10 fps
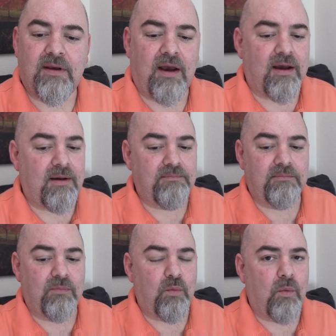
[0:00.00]

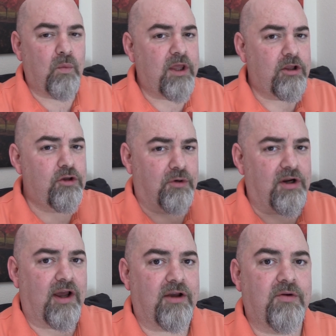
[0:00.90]
You
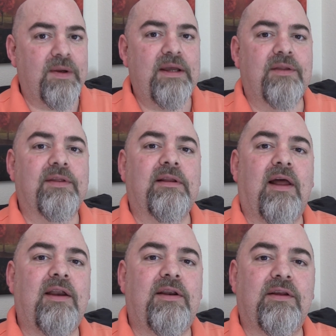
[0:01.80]
and I agree that
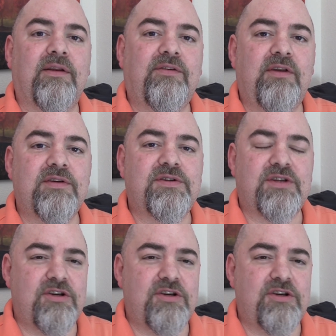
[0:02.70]
lightning exists,